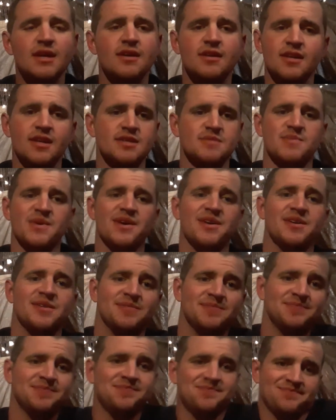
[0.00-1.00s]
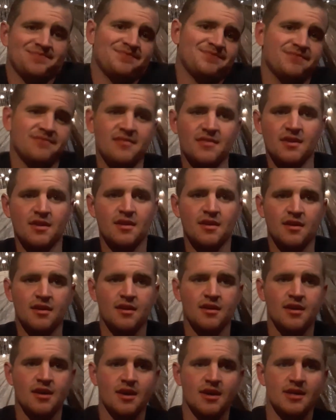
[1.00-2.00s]
That's better.
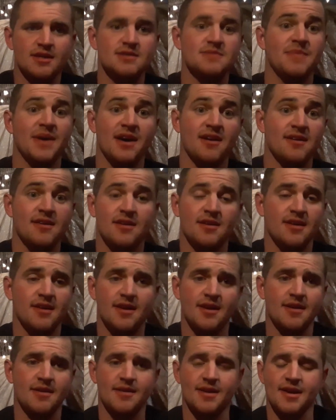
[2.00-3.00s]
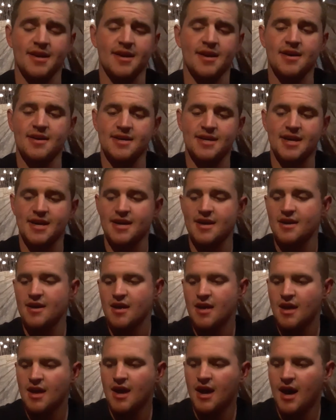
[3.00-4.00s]
It's better. I can't.
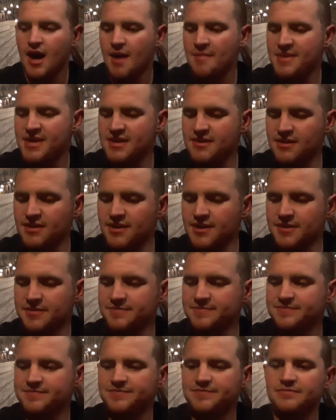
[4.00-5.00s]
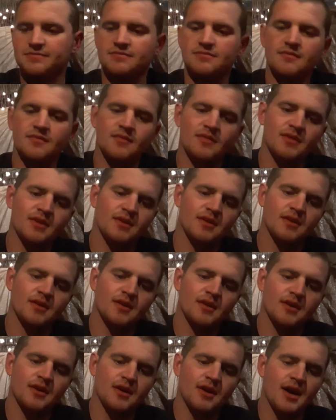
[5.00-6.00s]
I mean, look.
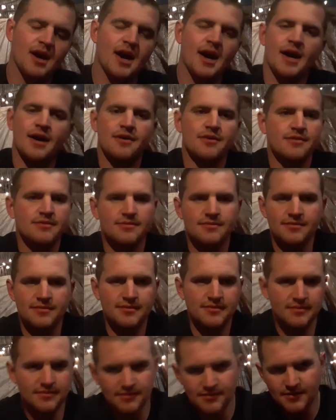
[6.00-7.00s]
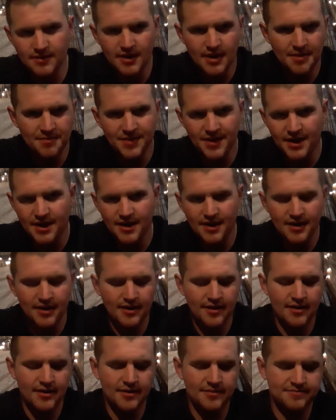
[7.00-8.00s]
I'm not
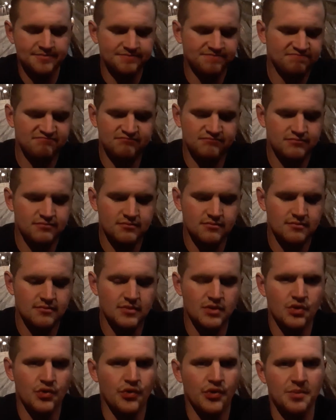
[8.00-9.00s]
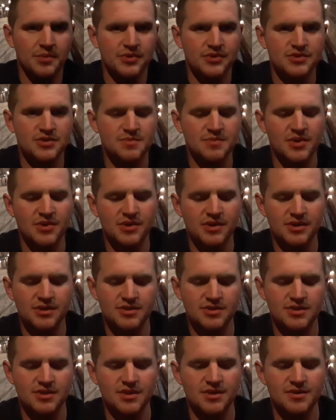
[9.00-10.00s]
a normal smoker,
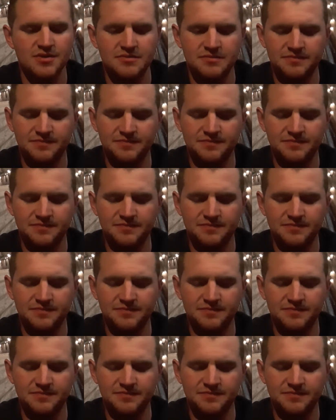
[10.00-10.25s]
so